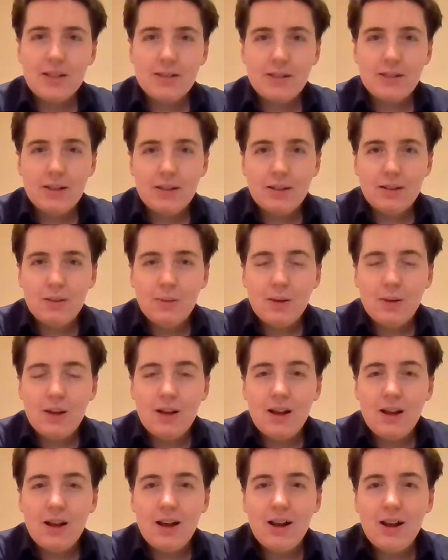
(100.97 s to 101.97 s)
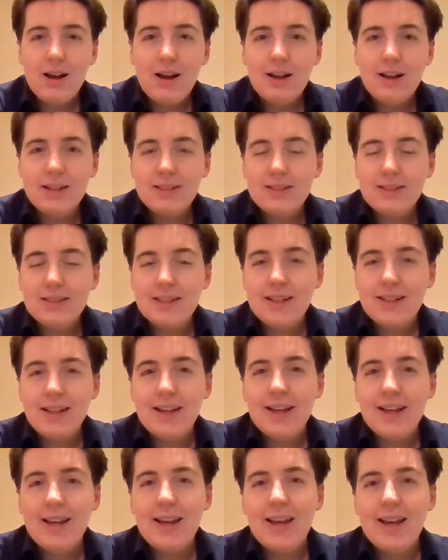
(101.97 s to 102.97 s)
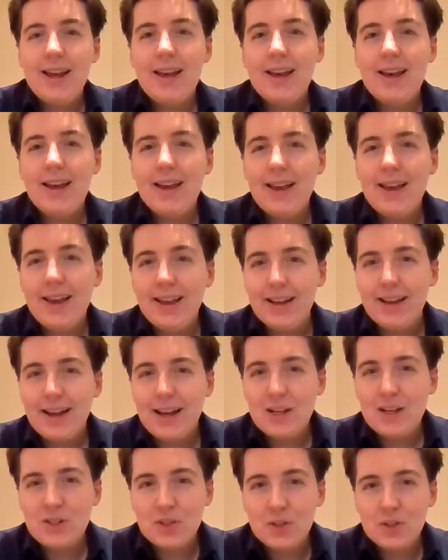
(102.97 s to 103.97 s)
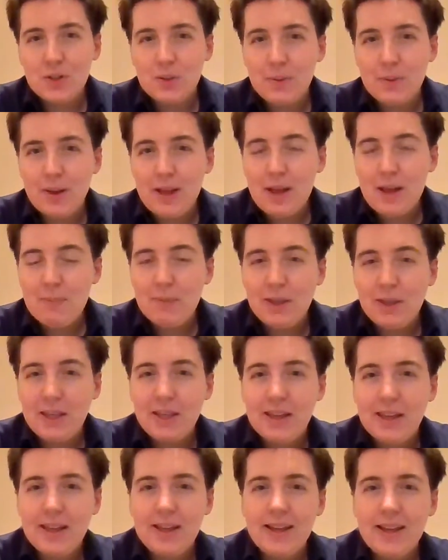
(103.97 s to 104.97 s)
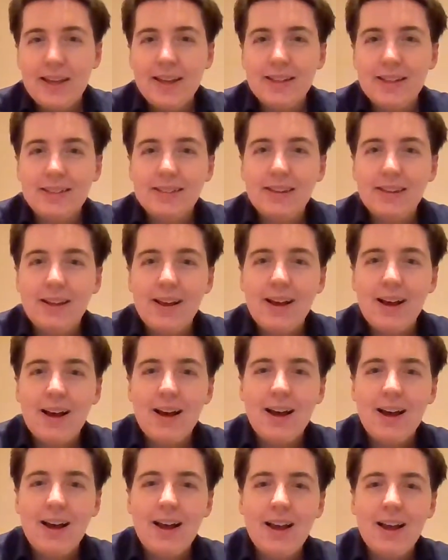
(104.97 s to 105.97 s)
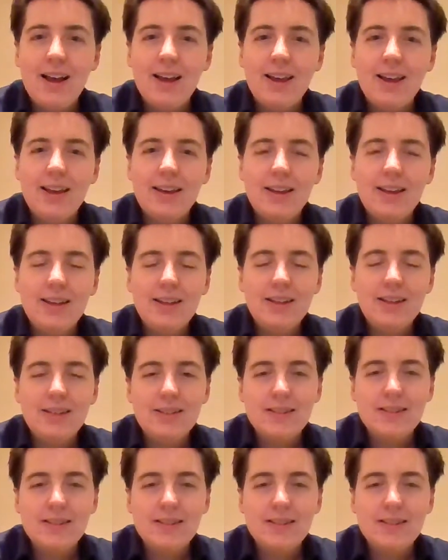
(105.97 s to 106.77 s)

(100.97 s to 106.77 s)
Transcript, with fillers: till one day I shall wear midnight.